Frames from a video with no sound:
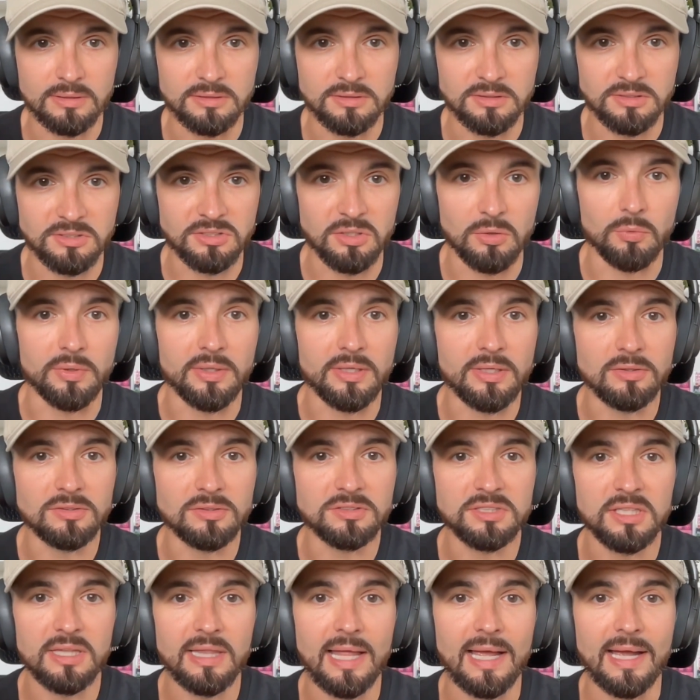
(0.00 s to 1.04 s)
So
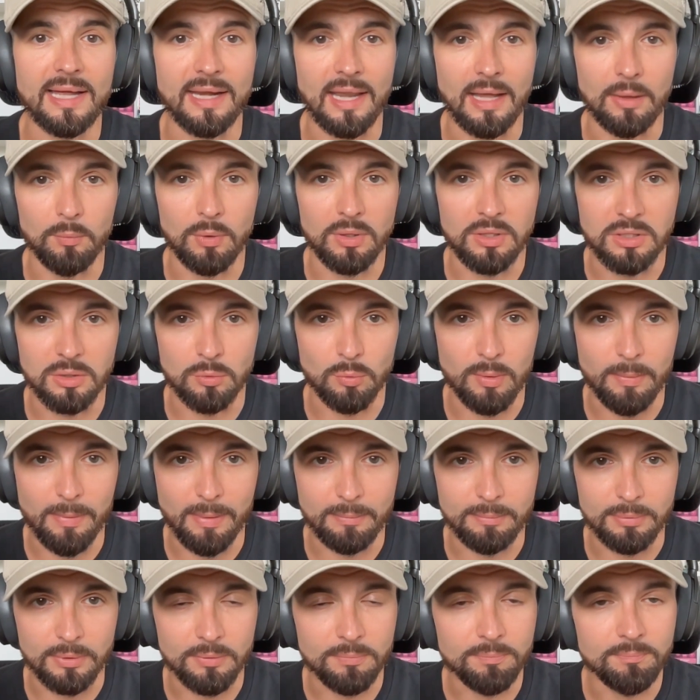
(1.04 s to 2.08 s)
here's the line I want you to
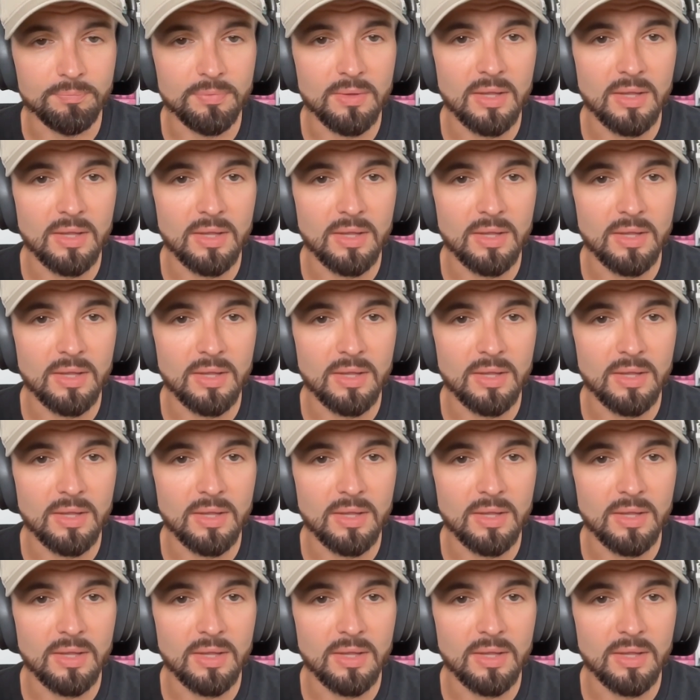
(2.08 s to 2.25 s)
remember.